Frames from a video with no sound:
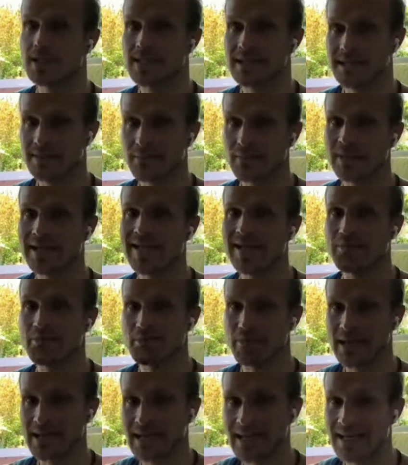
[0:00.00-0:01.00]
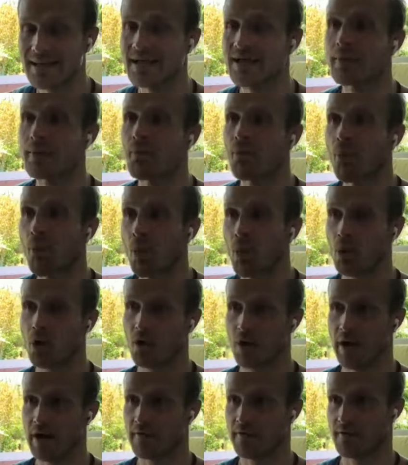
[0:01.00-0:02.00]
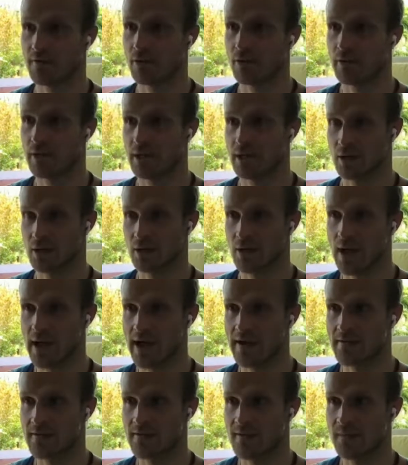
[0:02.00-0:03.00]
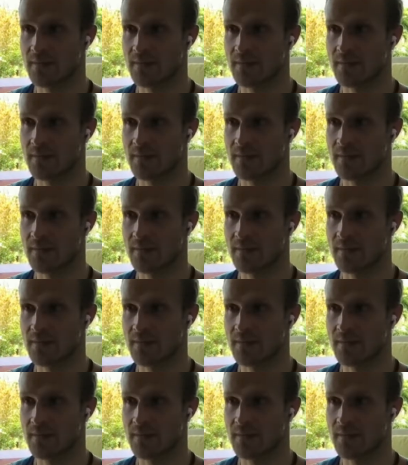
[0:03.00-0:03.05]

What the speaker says: simply being more grateful in your life.